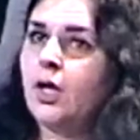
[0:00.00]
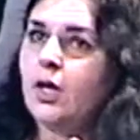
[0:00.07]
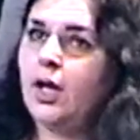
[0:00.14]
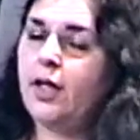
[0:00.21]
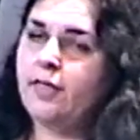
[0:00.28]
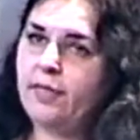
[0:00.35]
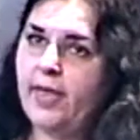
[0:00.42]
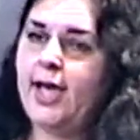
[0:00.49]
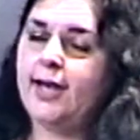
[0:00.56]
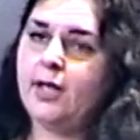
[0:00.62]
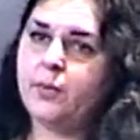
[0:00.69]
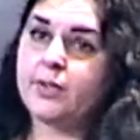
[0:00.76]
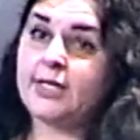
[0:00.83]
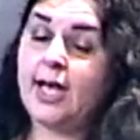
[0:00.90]
And then
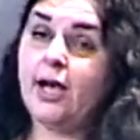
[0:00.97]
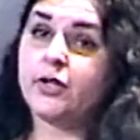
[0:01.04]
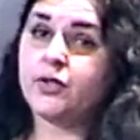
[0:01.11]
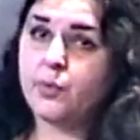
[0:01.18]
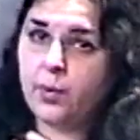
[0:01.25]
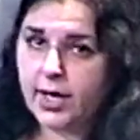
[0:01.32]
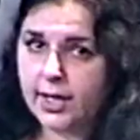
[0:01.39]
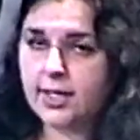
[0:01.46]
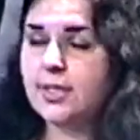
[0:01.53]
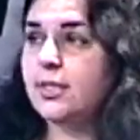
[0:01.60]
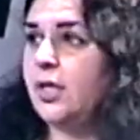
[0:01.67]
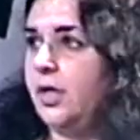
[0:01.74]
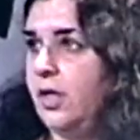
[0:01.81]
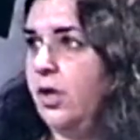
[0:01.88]
it was, how do we
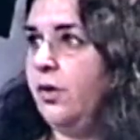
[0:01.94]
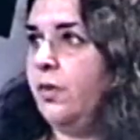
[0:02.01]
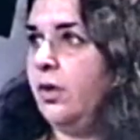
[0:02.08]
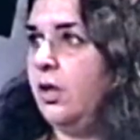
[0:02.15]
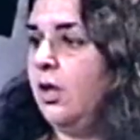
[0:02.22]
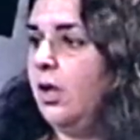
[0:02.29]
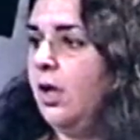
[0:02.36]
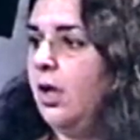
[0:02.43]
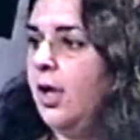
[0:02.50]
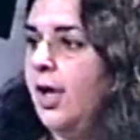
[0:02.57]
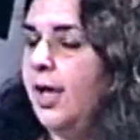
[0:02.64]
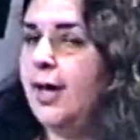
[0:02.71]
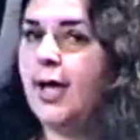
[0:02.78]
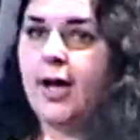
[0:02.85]
continue?
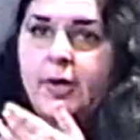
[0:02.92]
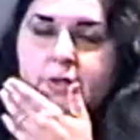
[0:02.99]
And how